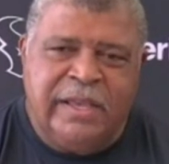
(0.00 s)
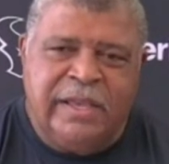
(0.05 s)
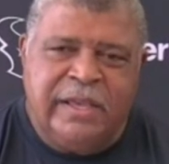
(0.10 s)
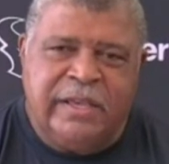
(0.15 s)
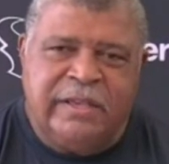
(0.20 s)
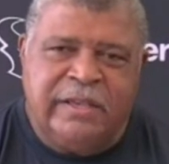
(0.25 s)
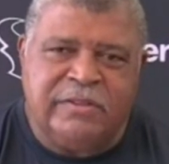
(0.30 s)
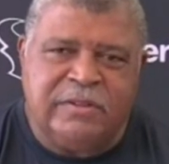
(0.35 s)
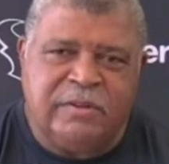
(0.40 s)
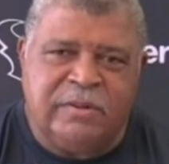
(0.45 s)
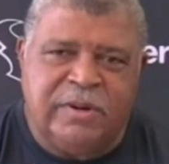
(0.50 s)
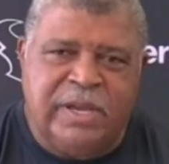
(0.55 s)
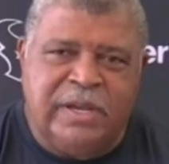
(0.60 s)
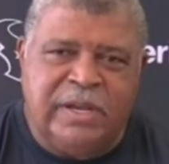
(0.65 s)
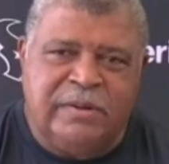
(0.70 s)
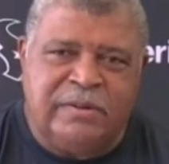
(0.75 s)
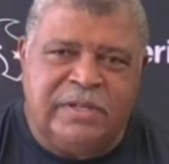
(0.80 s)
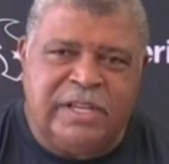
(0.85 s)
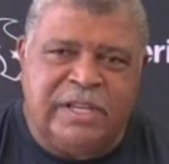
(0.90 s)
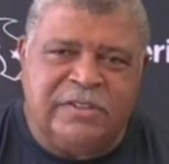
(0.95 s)
And so
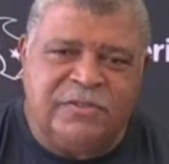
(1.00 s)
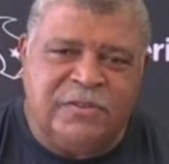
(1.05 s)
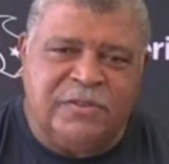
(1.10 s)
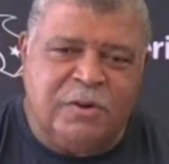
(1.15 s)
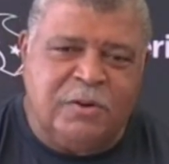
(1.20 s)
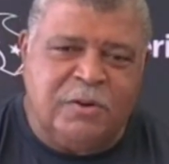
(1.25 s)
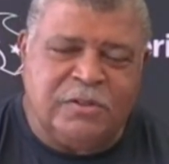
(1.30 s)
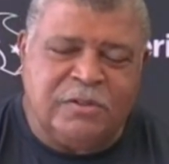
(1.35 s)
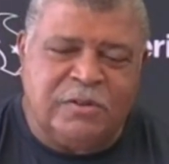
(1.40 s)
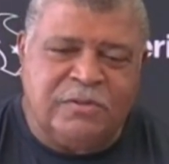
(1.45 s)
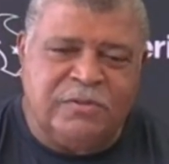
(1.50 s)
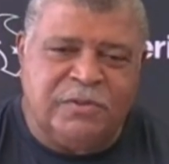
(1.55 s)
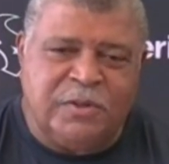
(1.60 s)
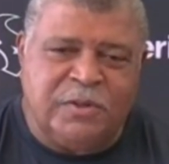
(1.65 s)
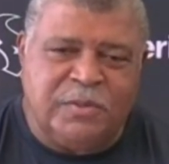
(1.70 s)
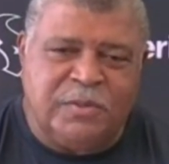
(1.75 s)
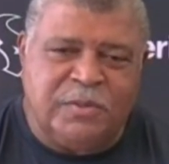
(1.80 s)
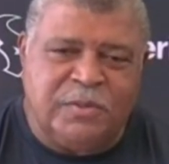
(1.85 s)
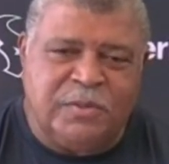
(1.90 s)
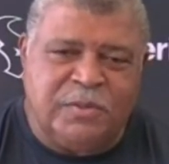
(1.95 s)
now let's focus on
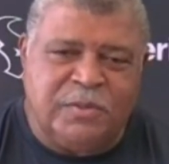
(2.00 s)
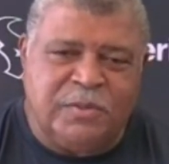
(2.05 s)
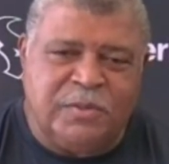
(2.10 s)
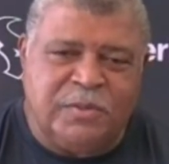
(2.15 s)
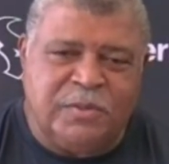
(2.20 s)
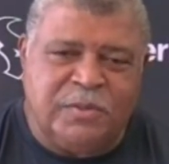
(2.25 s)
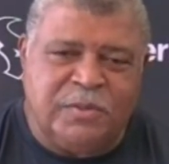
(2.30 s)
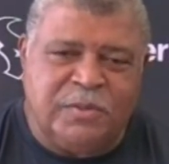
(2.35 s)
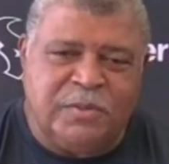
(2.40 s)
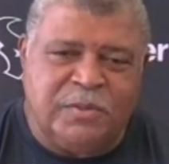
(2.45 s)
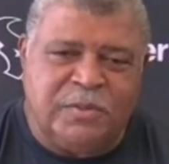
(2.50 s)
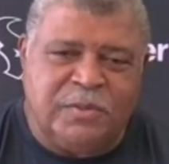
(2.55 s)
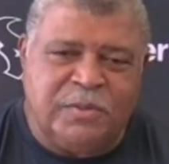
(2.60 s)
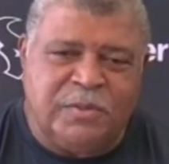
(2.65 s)
football and try to